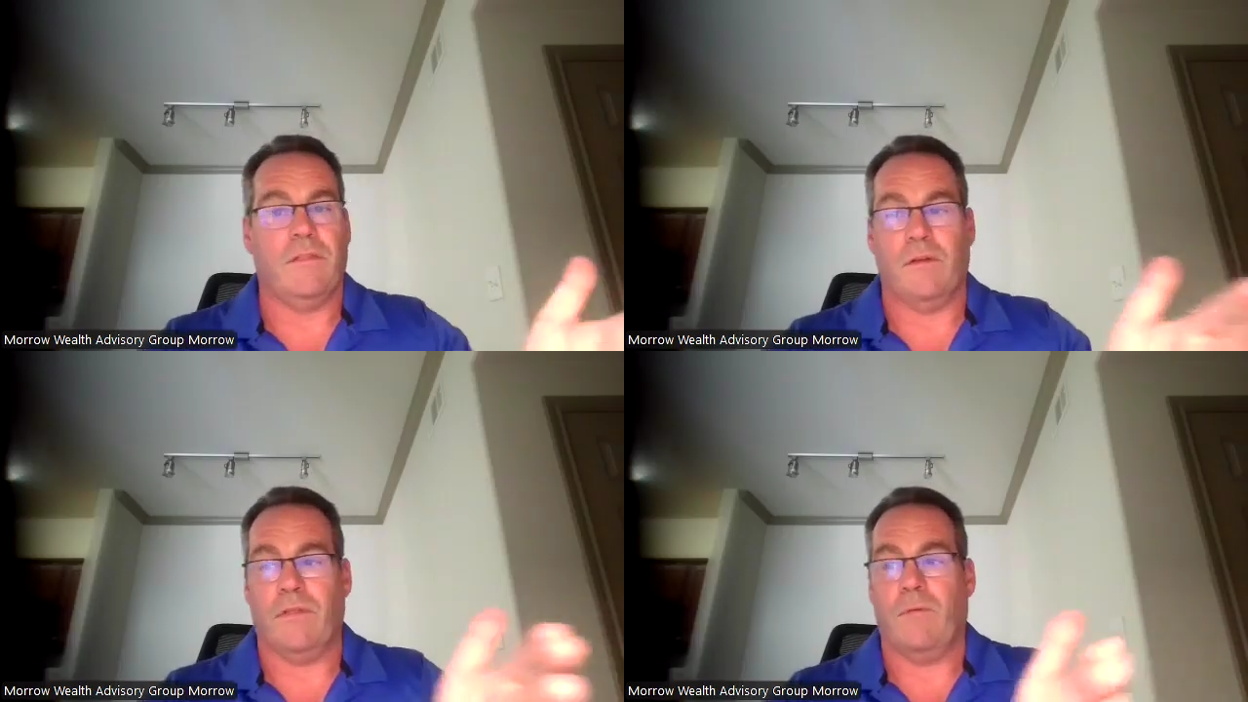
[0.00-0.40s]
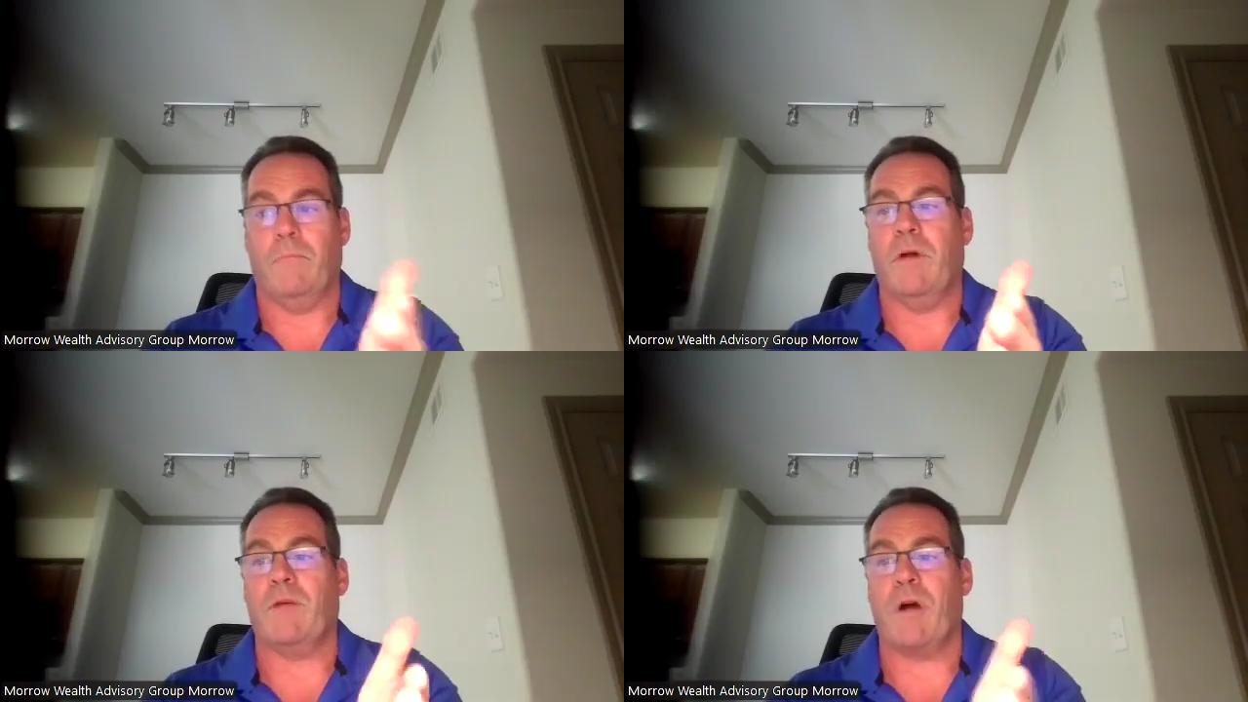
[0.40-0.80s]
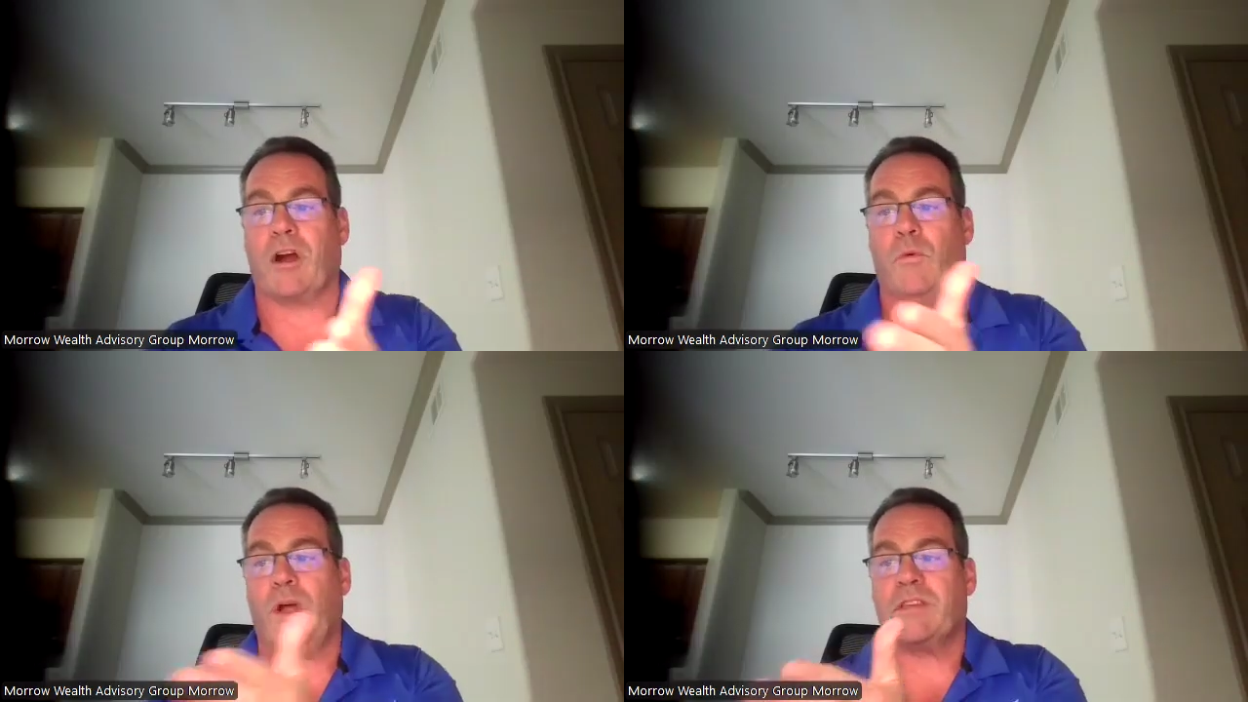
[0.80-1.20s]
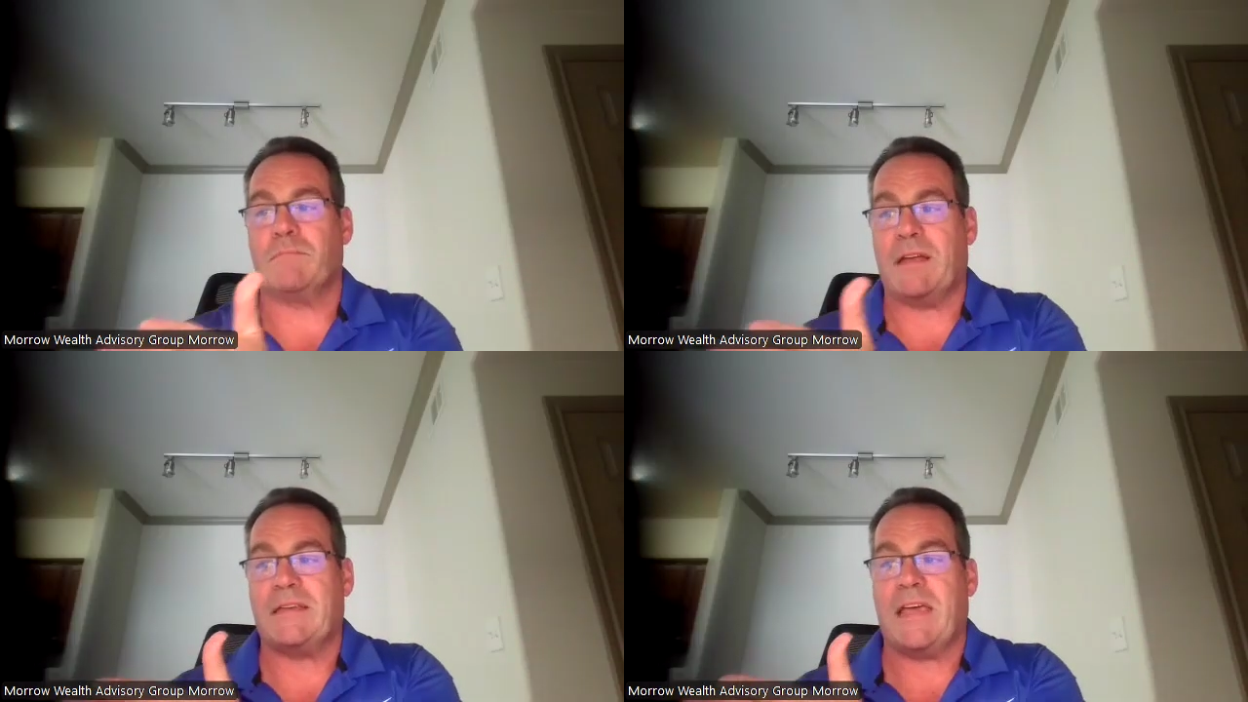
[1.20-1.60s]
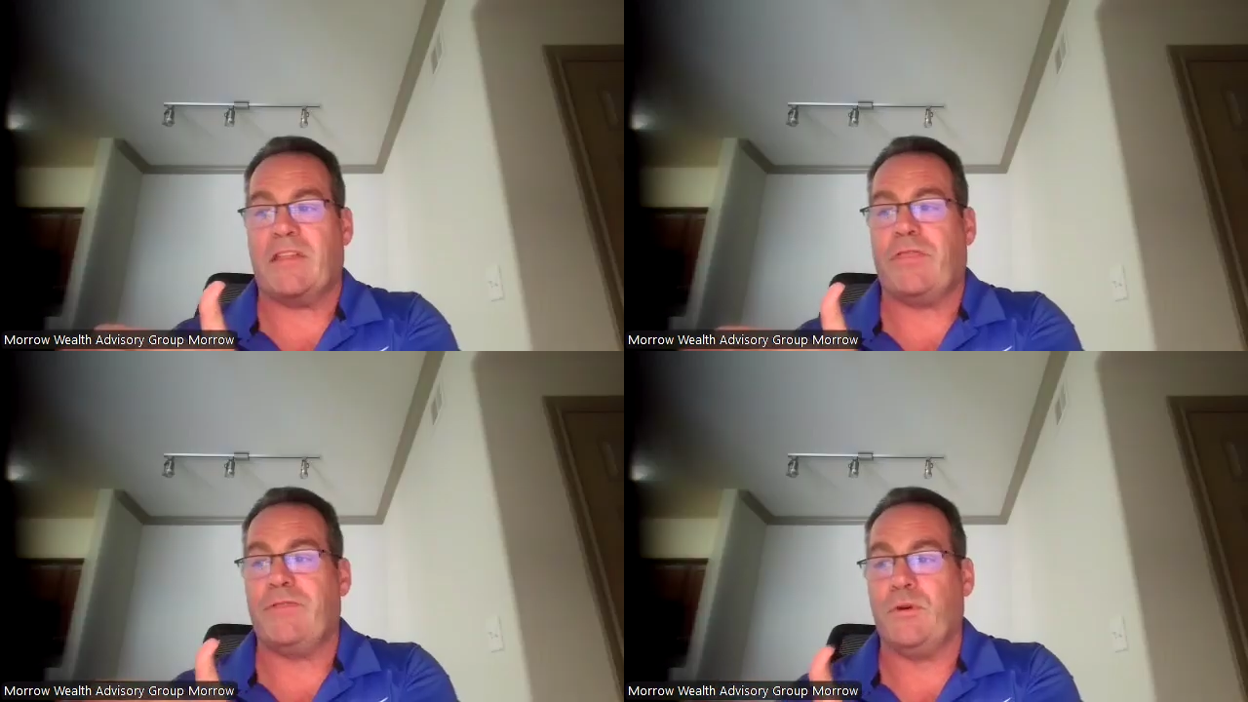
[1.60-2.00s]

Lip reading: The money market rates may take